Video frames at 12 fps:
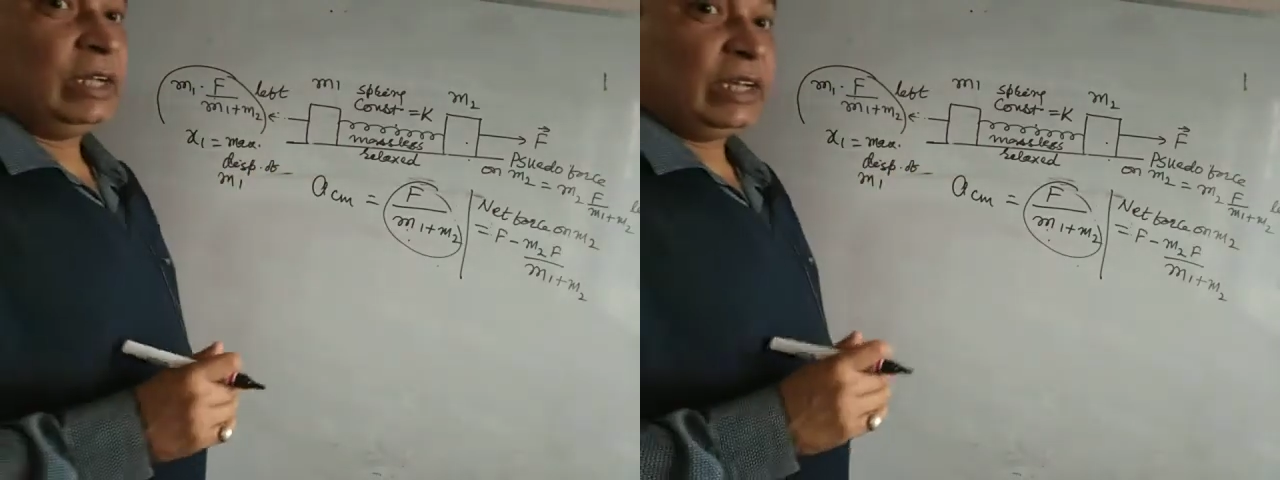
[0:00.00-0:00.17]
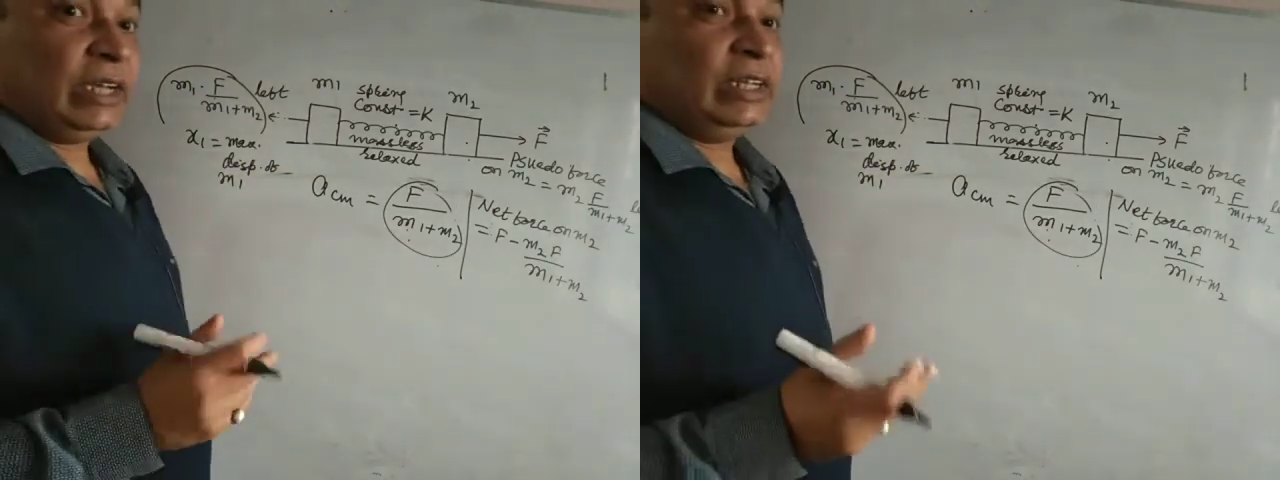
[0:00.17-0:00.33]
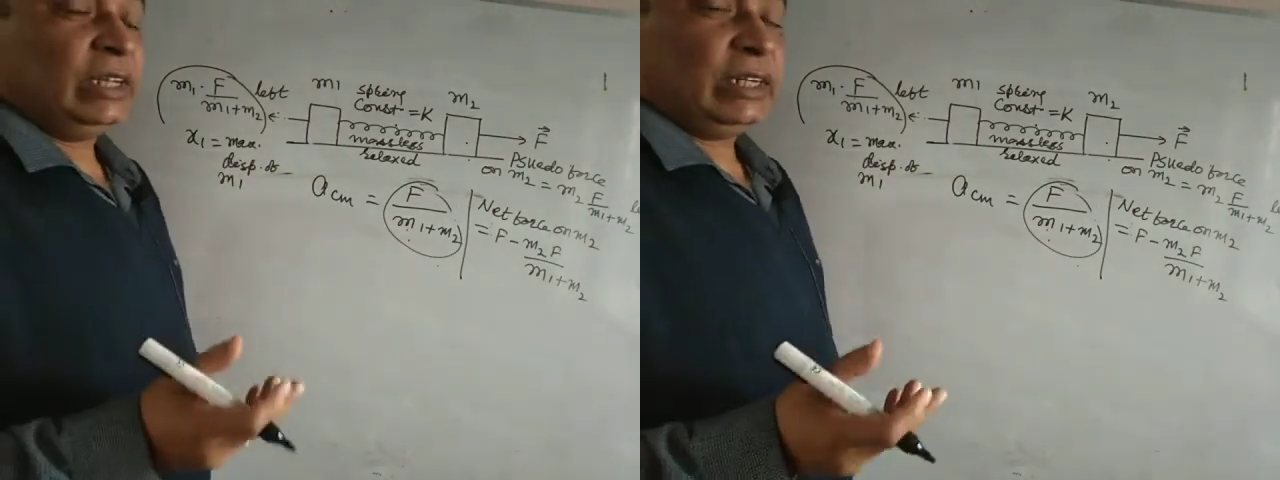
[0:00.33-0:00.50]

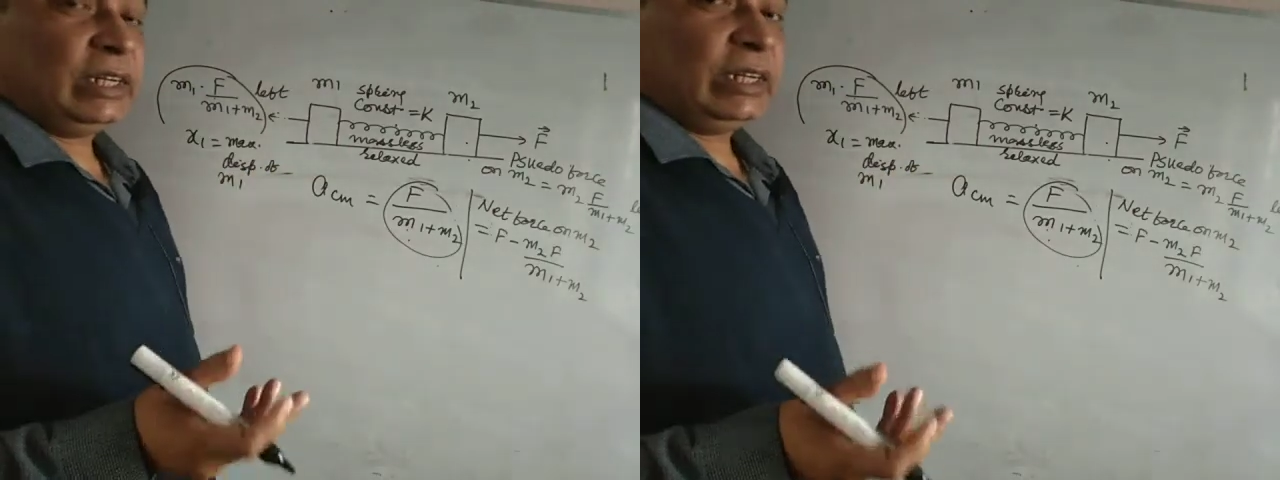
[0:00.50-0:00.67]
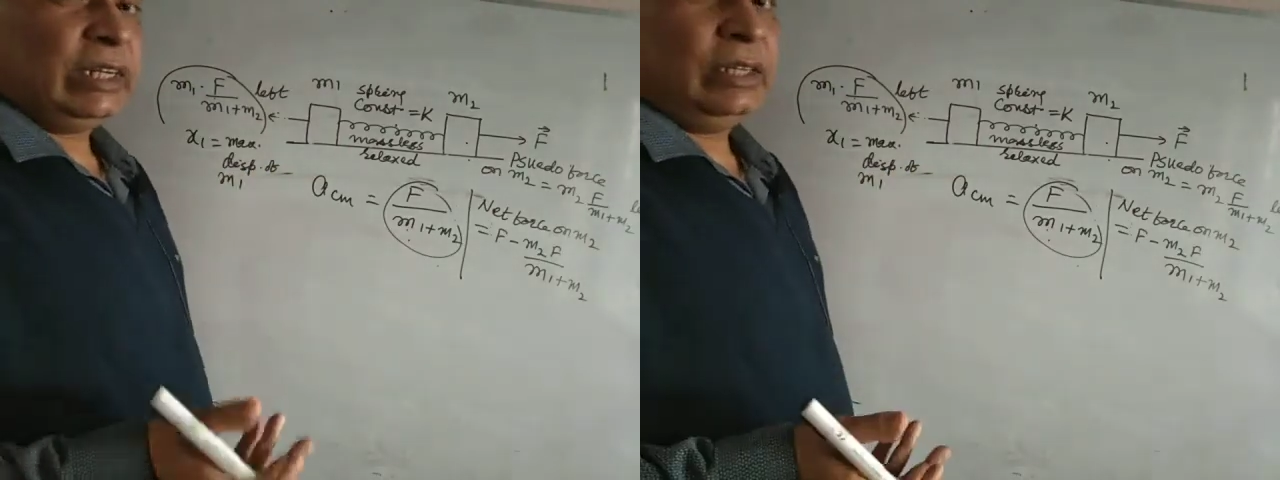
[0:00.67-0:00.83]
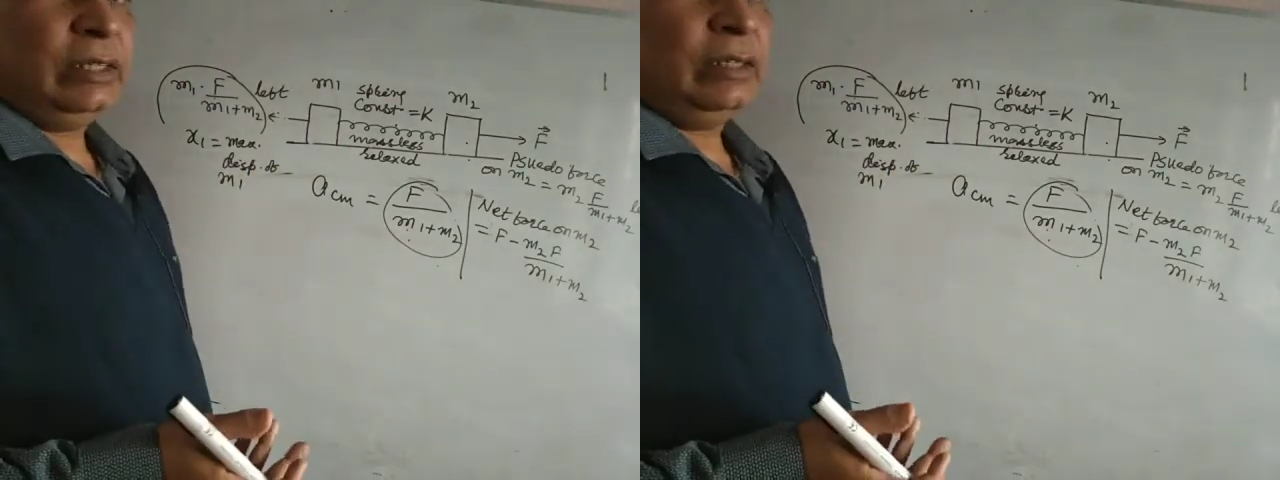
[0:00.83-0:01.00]
again and
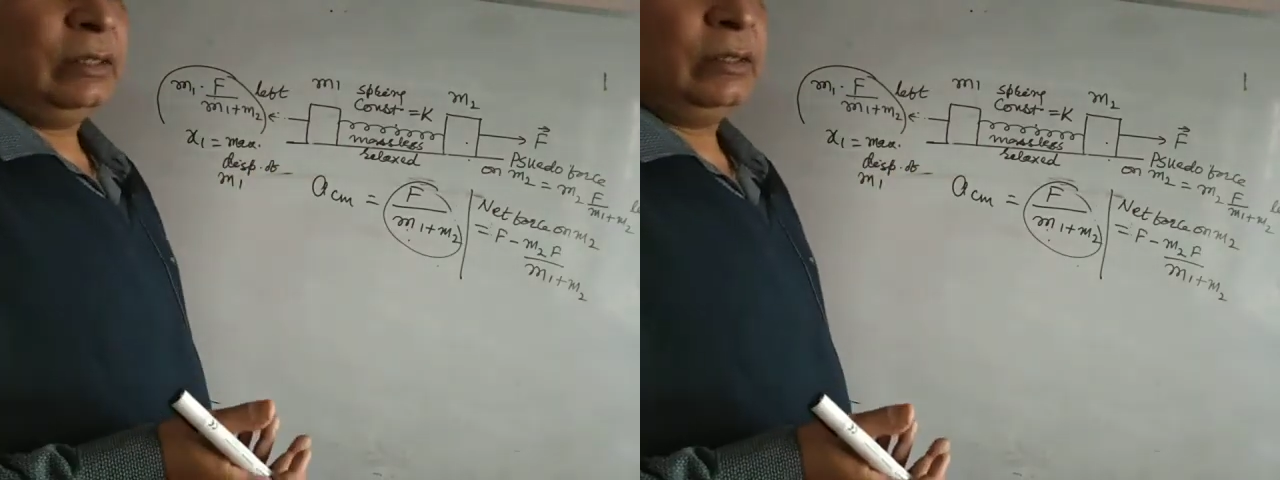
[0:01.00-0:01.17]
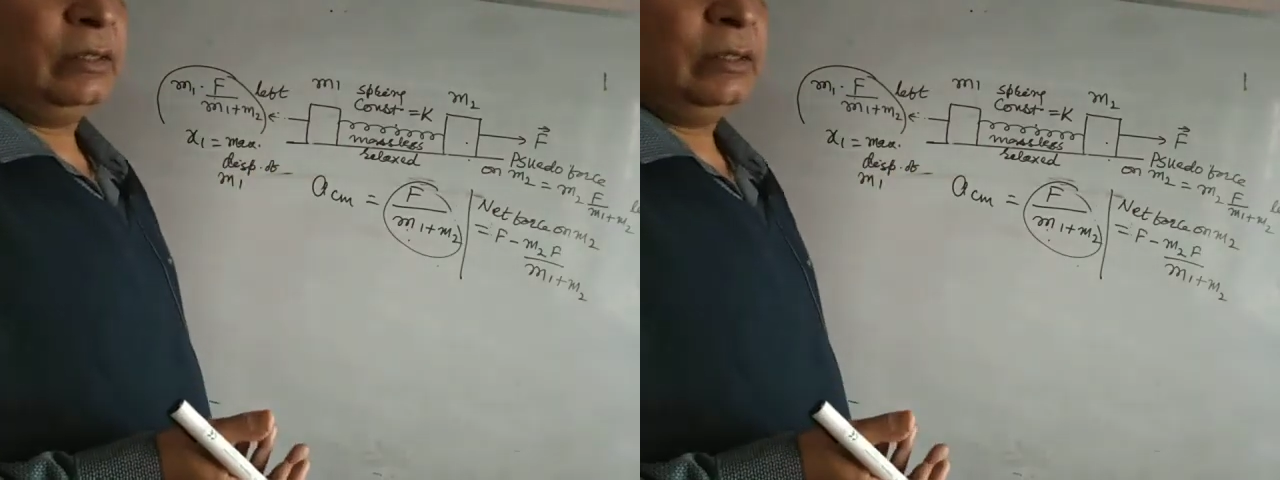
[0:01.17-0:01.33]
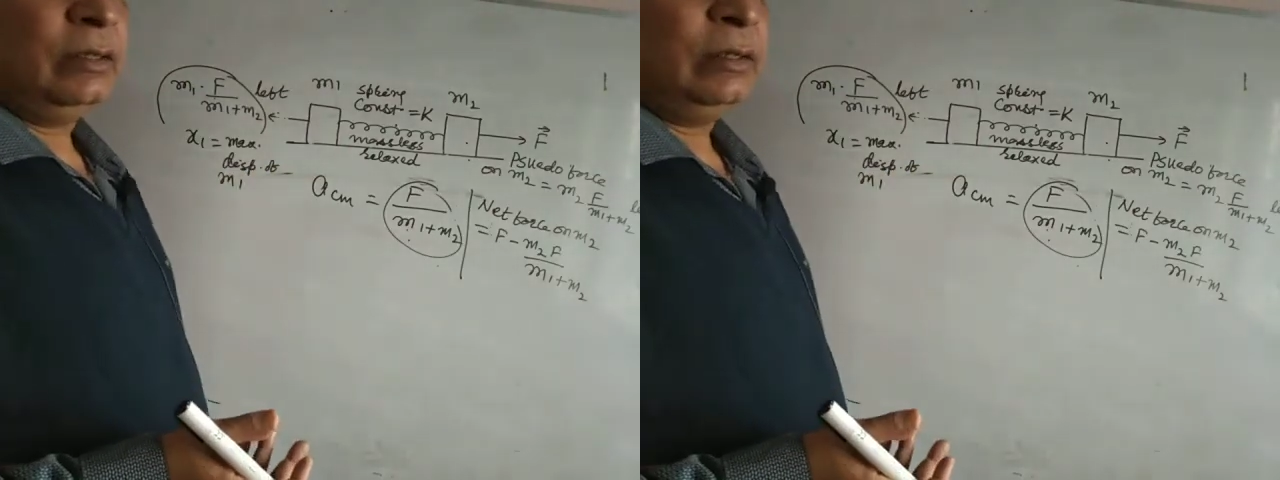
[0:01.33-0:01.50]
again
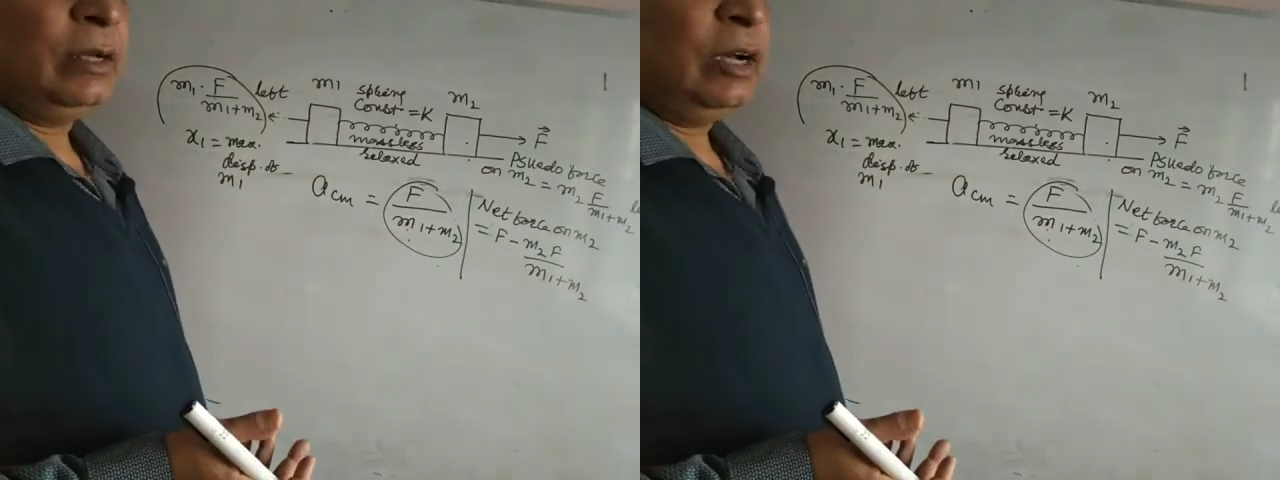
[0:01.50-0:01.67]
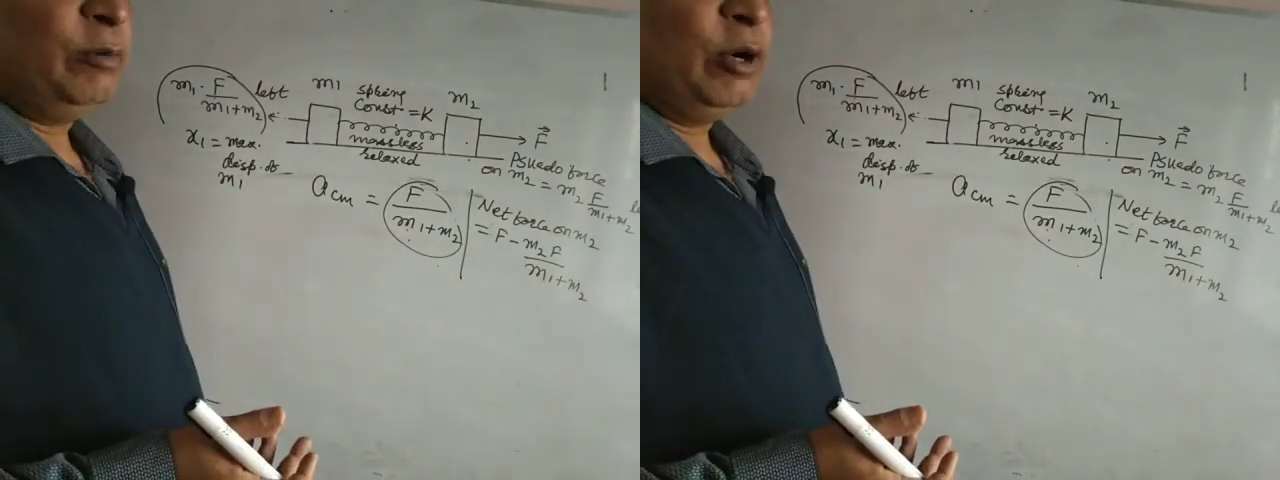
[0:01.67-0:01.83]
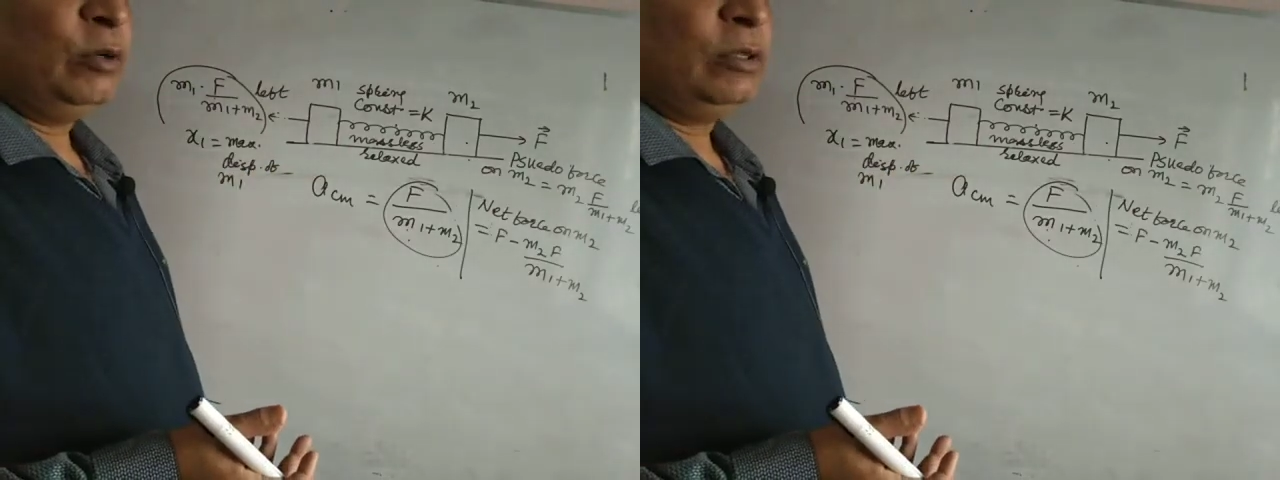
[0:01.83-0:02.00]

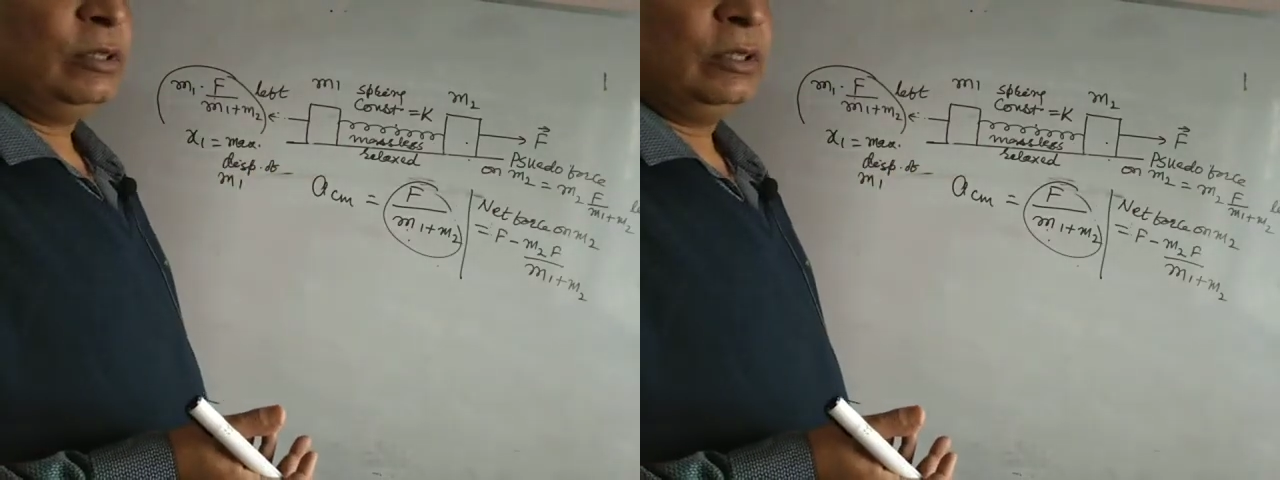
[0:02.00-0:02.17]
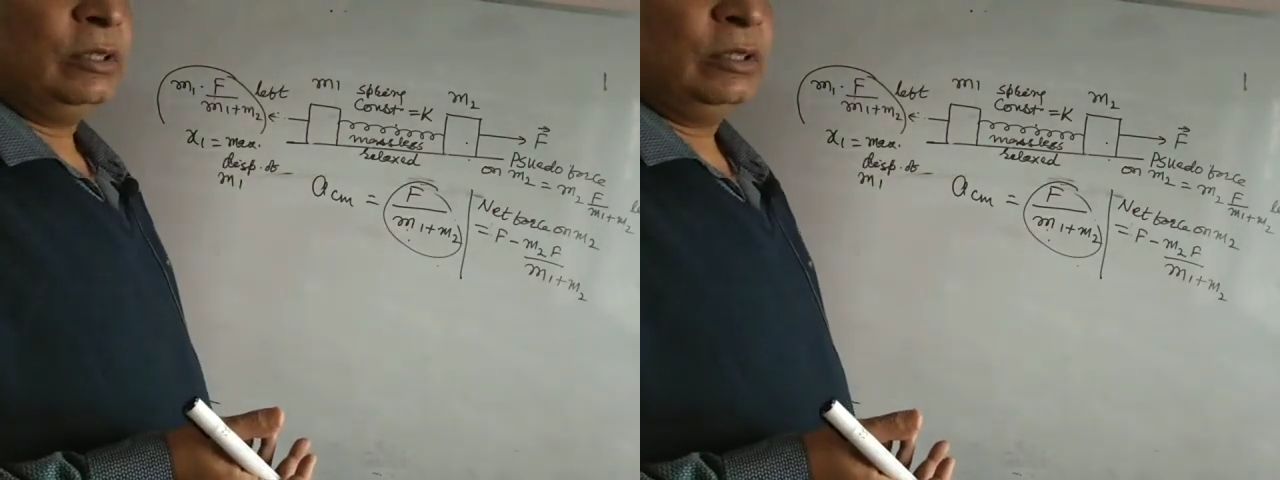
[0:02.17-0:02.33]
about